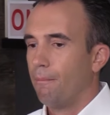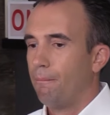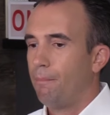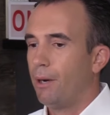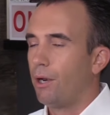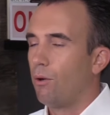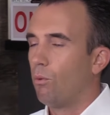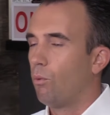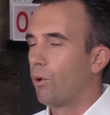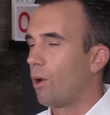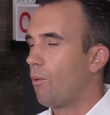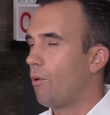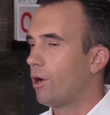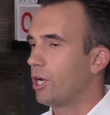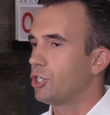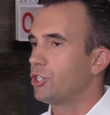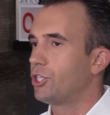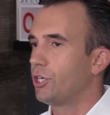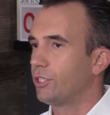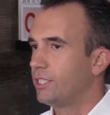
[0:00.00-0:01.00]
But what I
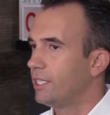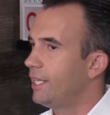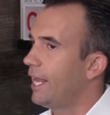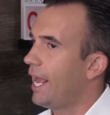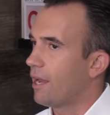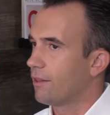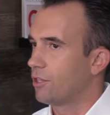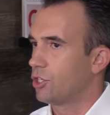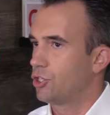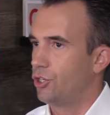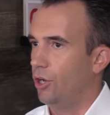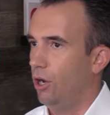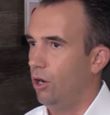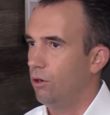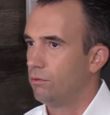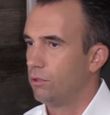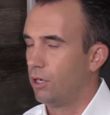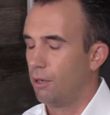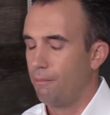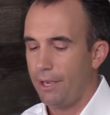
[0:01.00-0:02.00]
want to share today on the
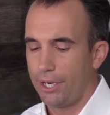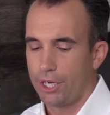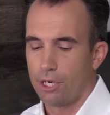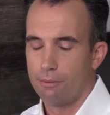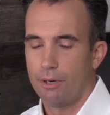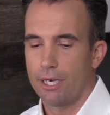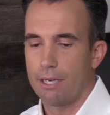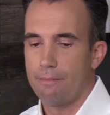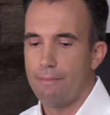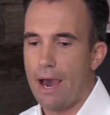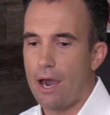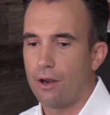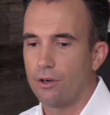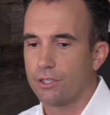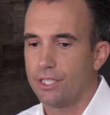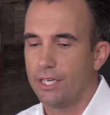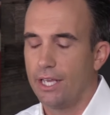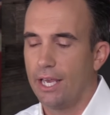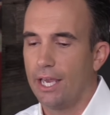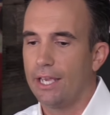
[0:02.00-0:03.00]
show, on Make Your Money
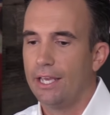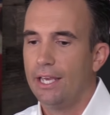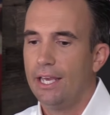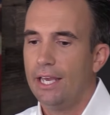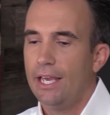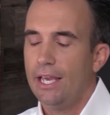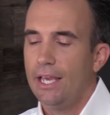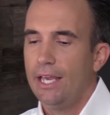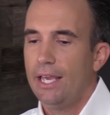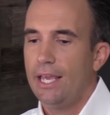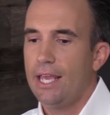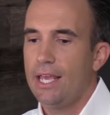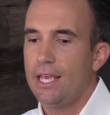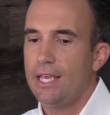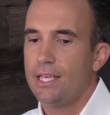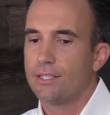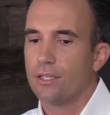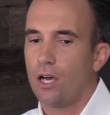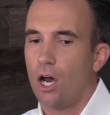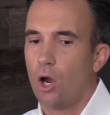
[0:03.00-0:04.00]
Matter today,
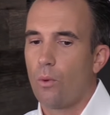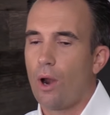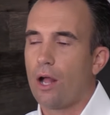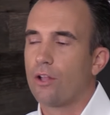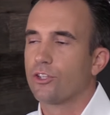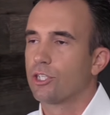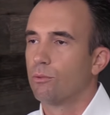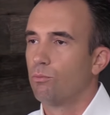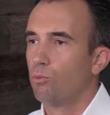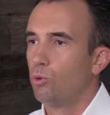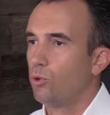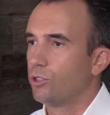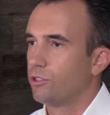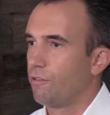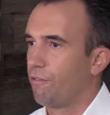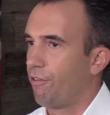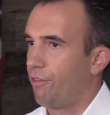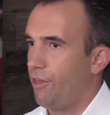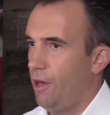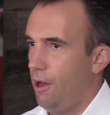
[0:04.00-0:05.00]
is around some rules
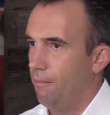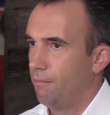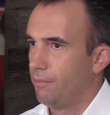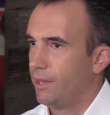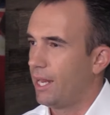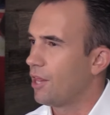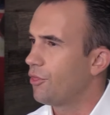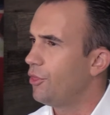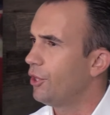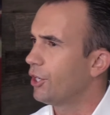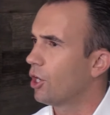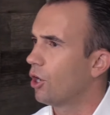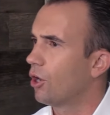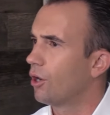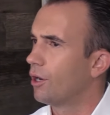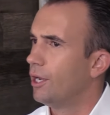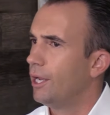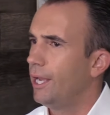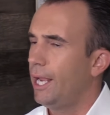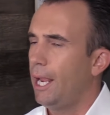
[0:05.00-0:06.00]
of thumb that I think
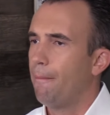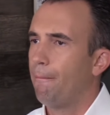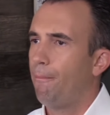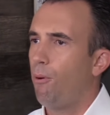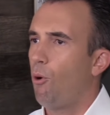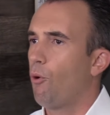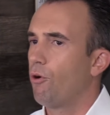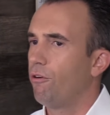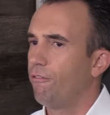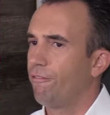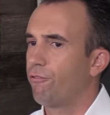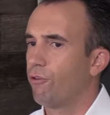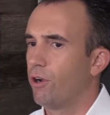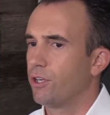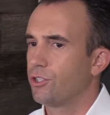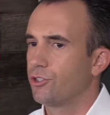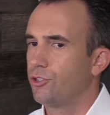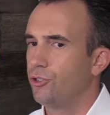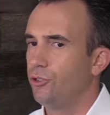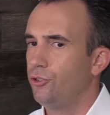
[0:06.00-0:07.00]
are important for
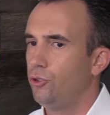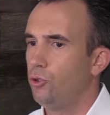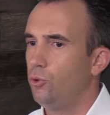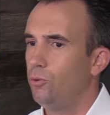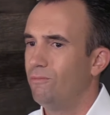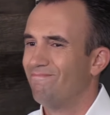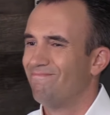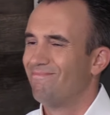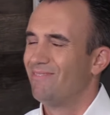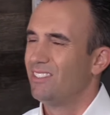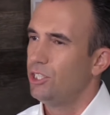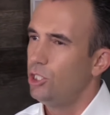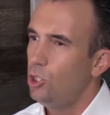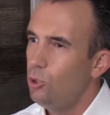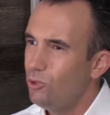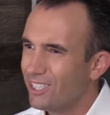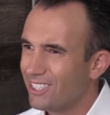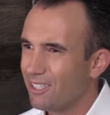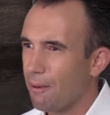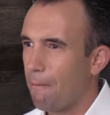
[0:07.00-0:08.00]
us to
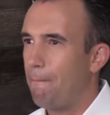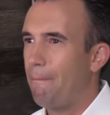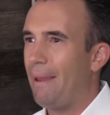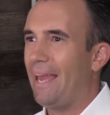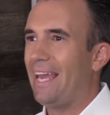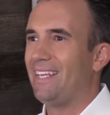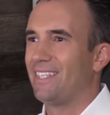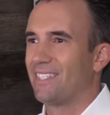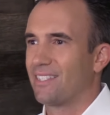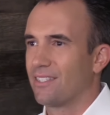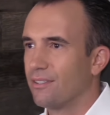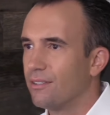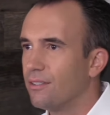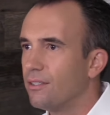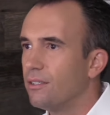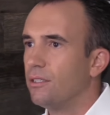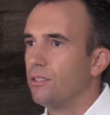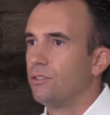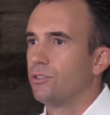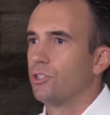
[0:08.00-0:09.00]
use as a base
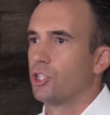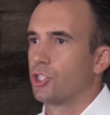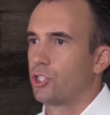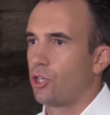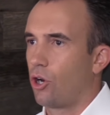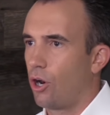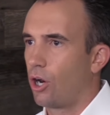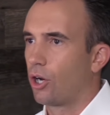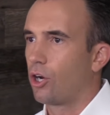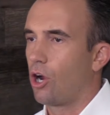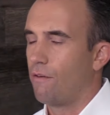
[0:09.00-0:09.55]
to start our